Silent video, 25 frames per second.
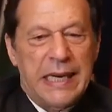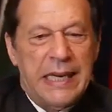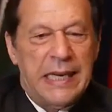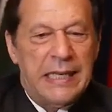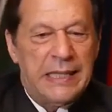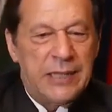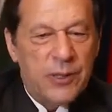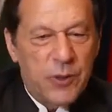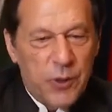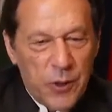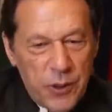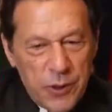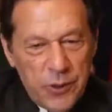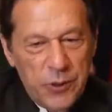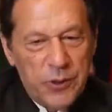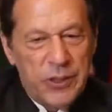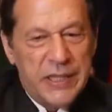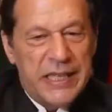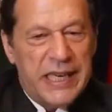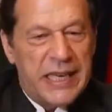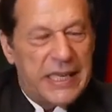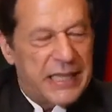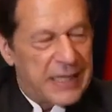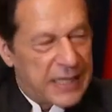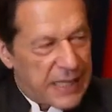it's going to
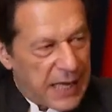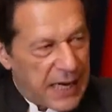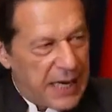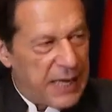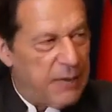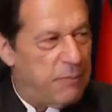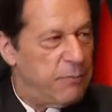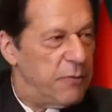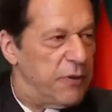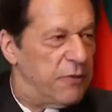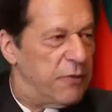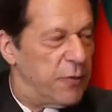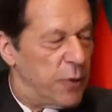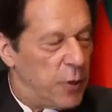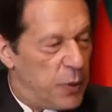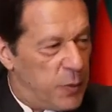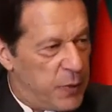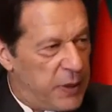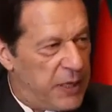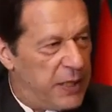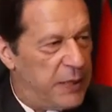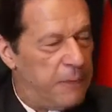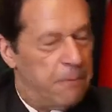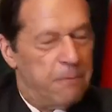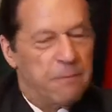take time before
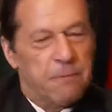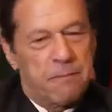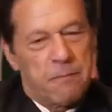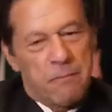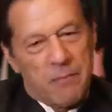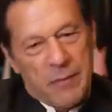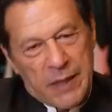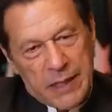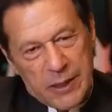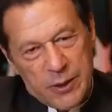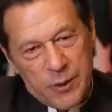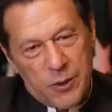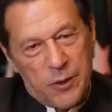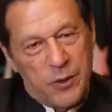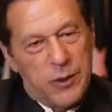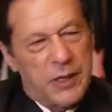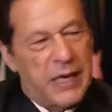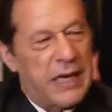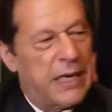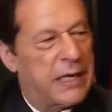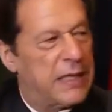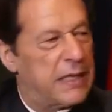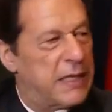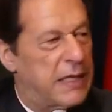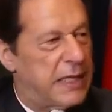we
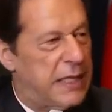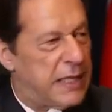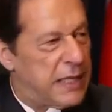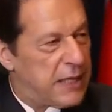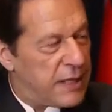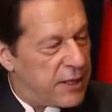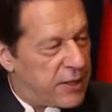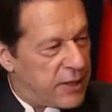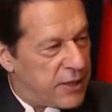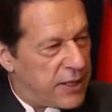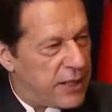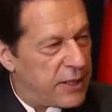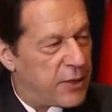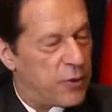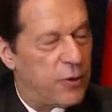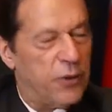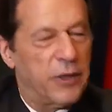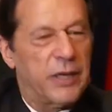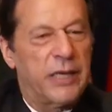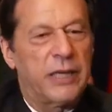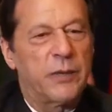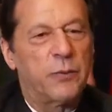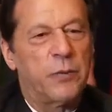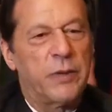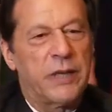get the industry
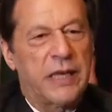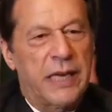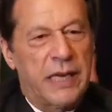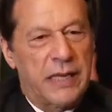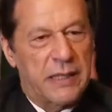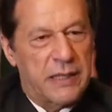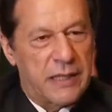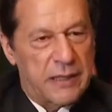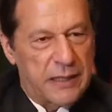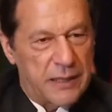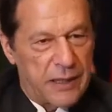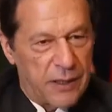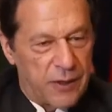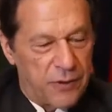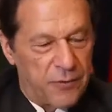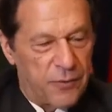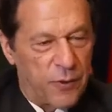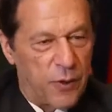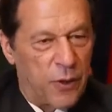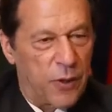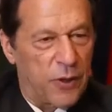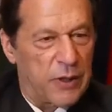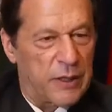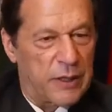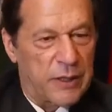going. We get sort of
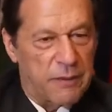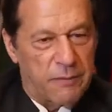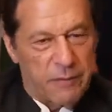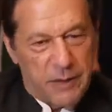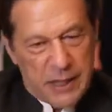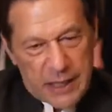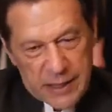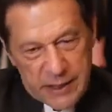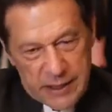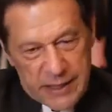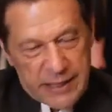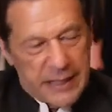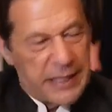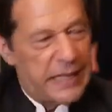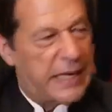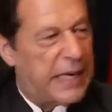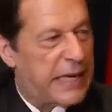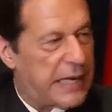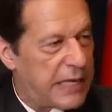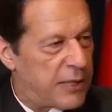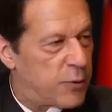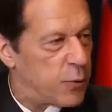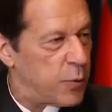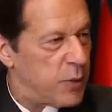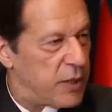all the country
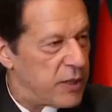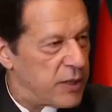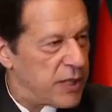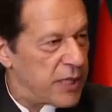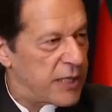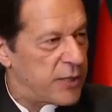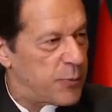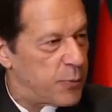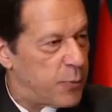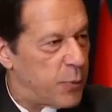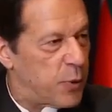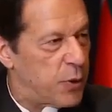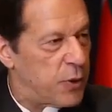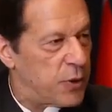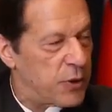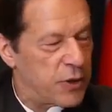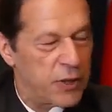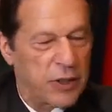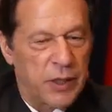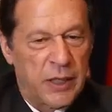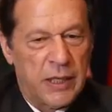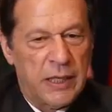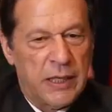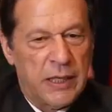geared towards export.